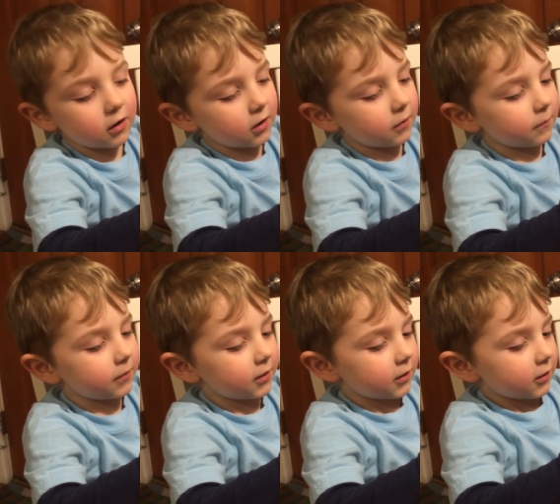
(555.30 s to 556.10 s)
Um
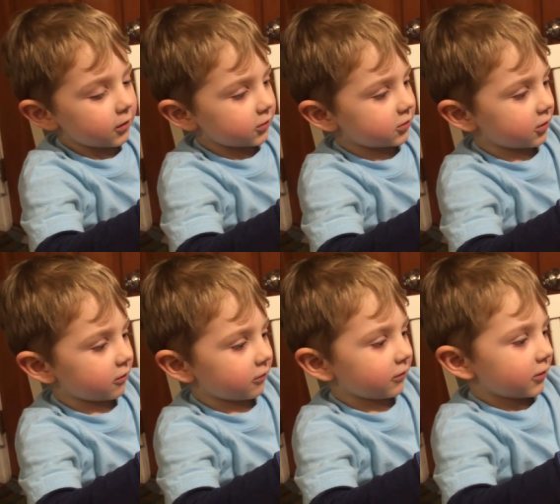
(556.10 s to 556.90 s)

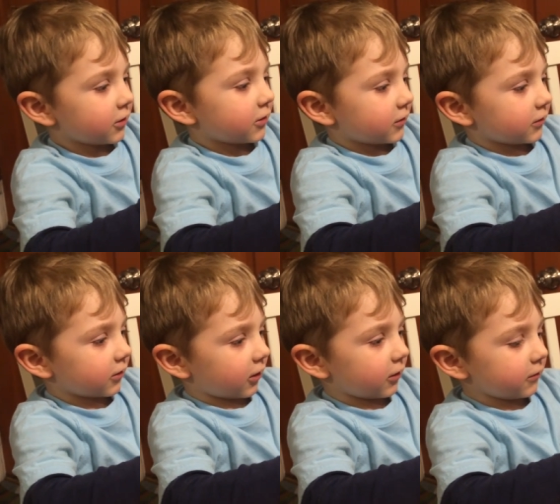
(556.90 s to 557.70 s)
so
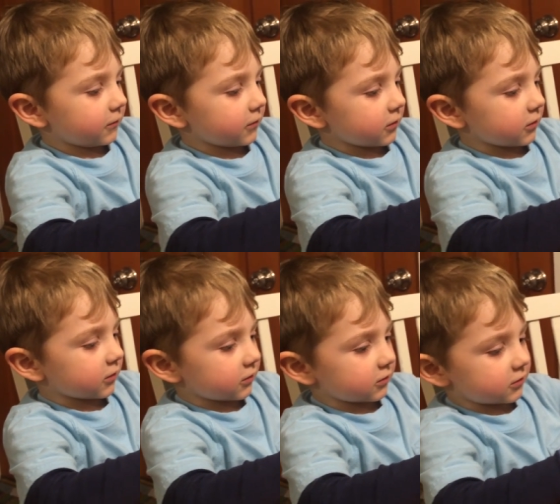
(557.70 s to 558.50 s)
on the
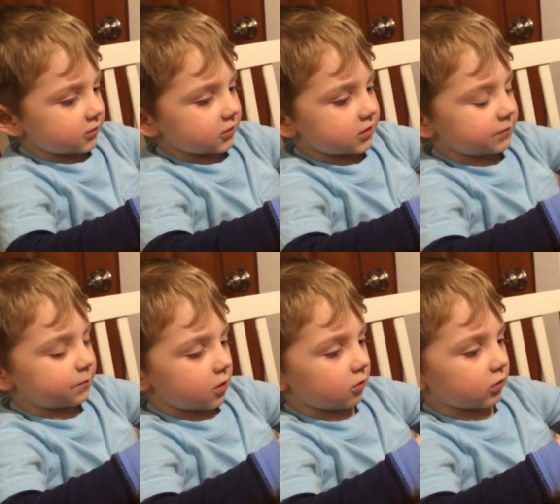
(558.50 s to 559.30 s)
this
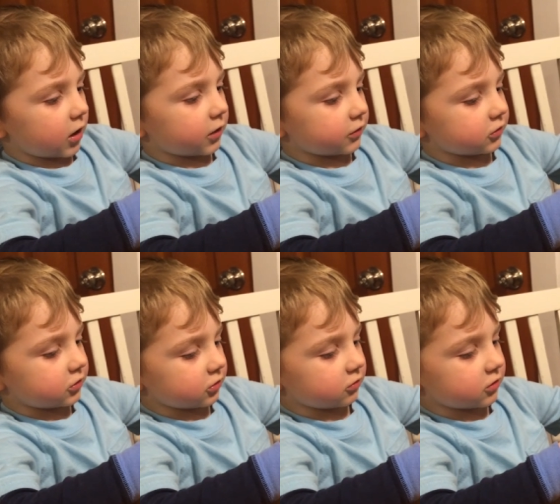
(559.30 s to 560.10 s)
boat,
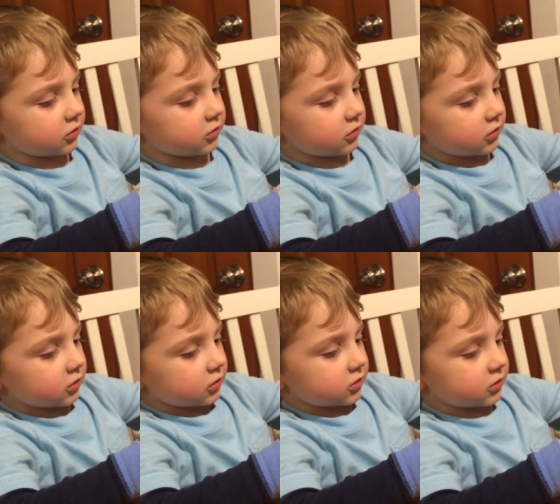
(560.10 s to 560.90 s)
as you can
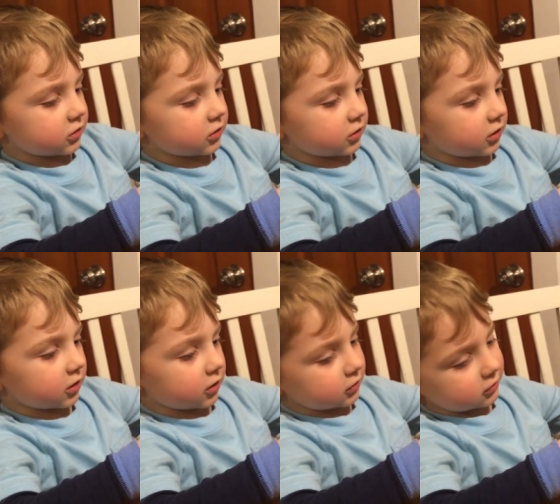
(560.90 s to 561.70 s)
see,
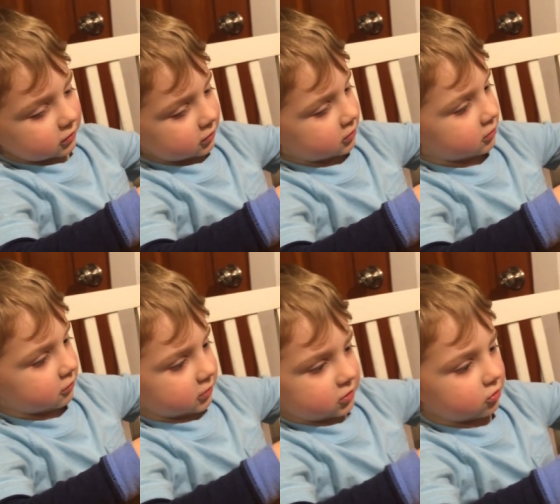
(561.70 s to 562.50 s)
it,
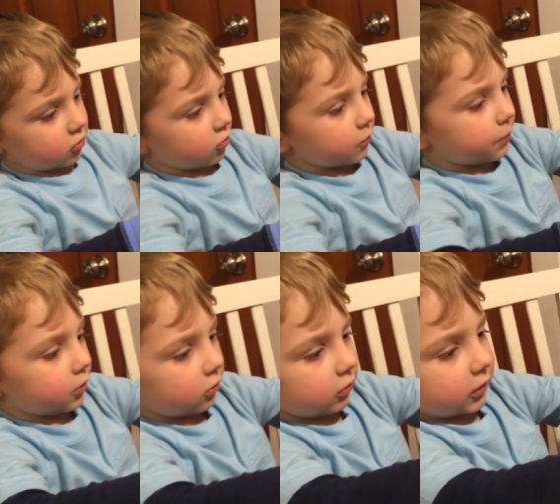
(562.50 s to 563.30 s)
it's all
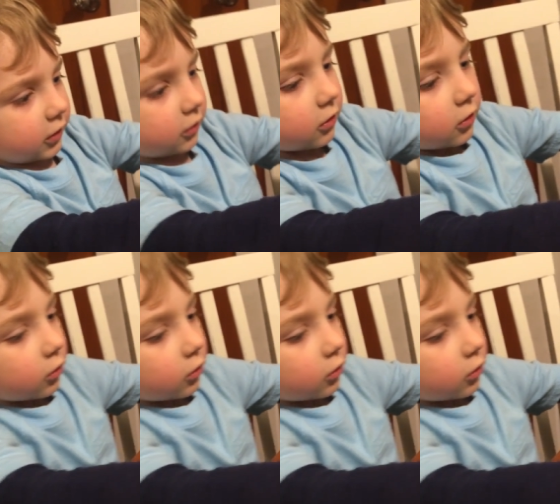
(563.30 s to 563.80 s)
built in.